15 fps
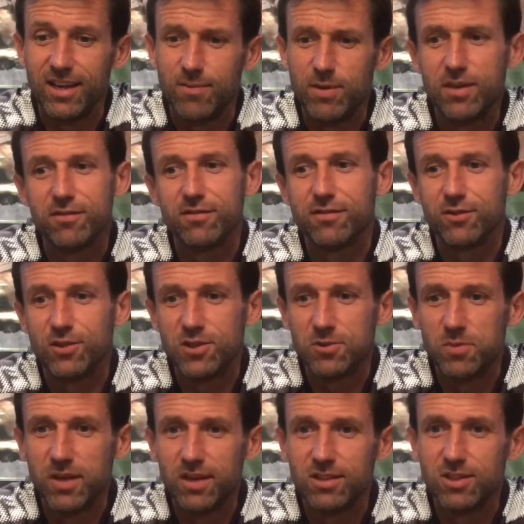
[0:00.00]
might even phone his
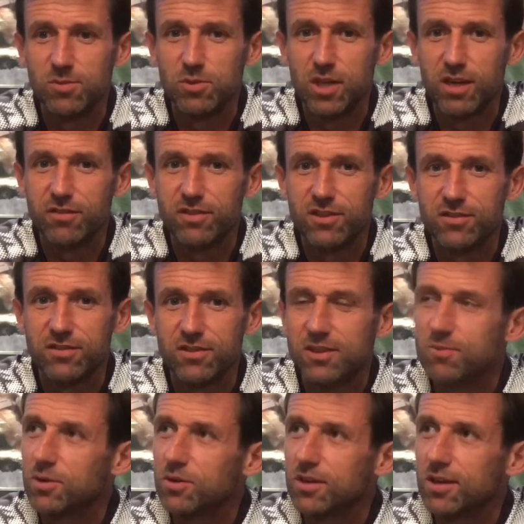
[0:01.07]
mate, Jim Jeffries, for
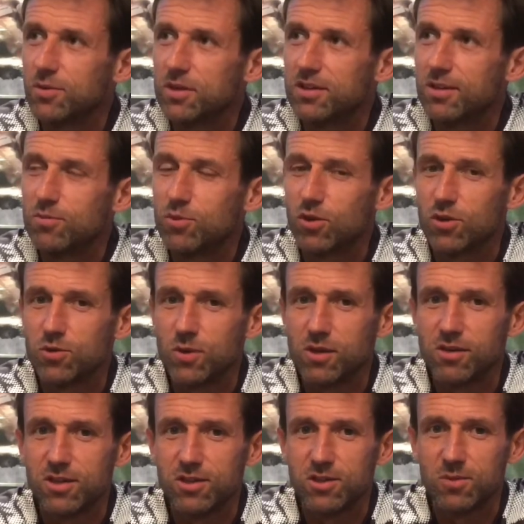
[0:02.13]
doing a wee team talk as
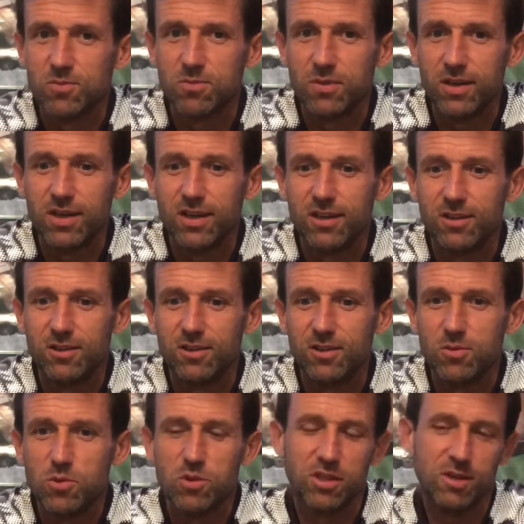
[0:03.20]
well. That's some
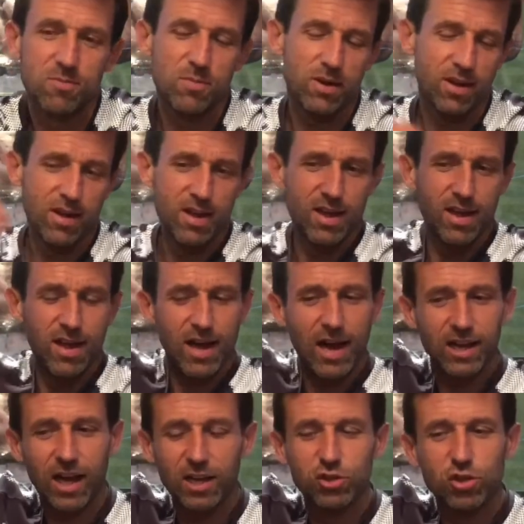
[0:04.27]
double team. But
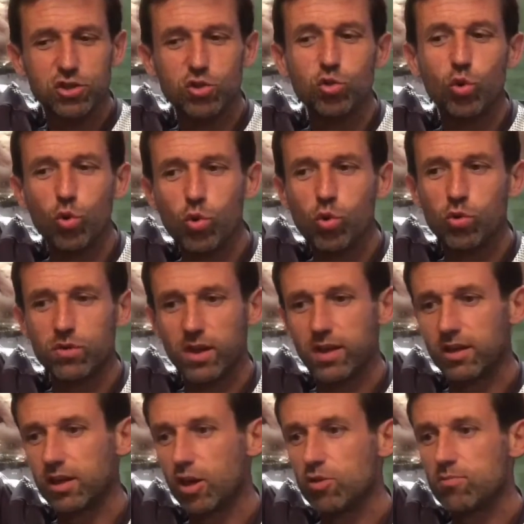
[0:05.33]
I just know
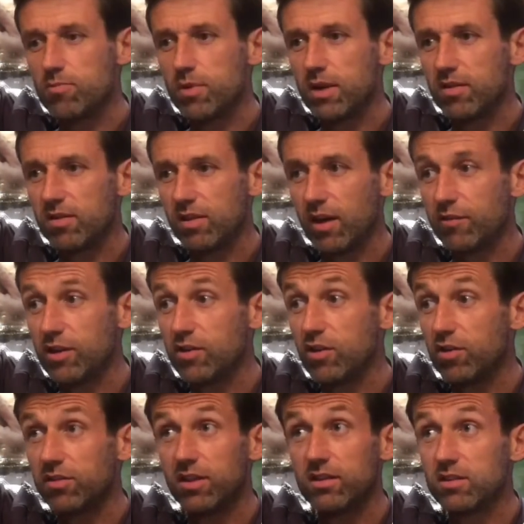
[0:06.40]
that Cowdenbeath have got
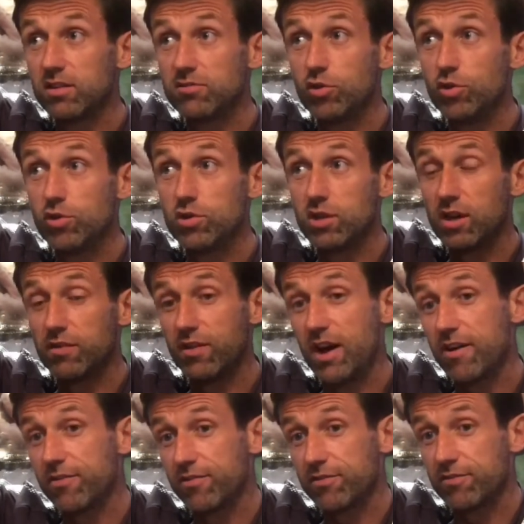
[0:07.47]
nothing to lose. And if
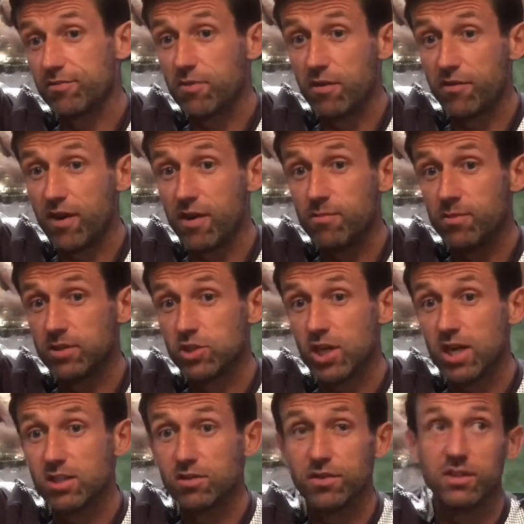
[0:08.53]
I'm in
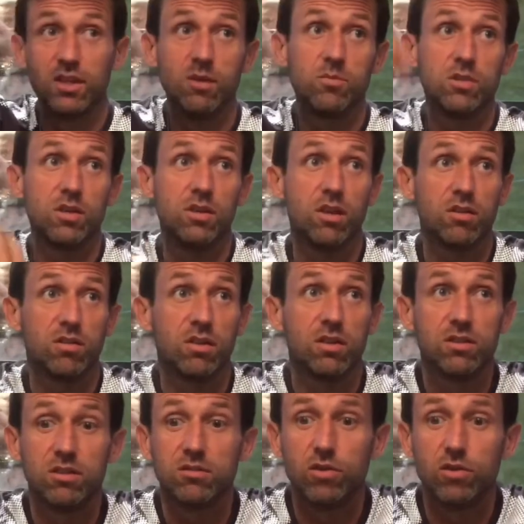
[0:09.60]
charge of a team that's got nothing to